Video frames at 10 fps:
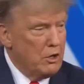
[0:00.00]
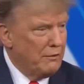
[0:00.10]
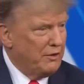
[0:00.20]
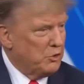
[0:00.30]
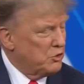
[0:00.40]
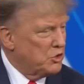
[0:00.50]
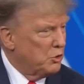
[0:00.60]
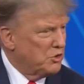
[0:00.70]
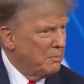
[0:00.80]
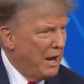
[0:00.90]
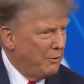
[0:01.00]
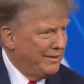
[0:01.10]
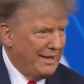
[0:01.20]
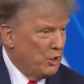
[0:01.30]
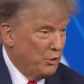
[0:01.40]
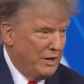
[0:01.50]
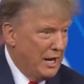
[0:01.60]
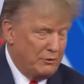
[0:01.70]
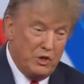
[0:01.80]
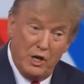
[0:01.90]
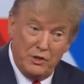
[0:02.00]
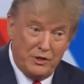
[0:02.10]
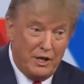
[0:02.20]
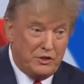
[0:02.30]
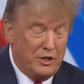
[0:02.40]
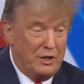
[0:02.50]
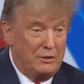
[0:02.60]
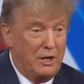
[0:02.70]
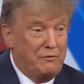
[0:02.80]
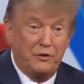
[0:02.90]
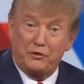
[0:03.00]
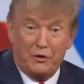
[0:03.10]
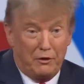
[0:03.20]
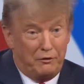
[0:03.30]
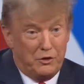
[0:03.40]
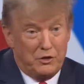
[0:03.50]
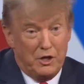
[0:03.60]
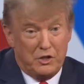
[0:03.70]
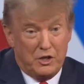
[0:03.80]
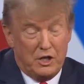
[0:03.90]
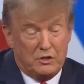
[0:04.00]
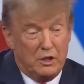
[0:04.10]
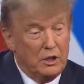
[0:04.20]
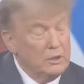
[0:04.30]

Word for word: I don't know if he was, she was married then or not. John Johnson, I feel sorry for you, John Mr. Johnson.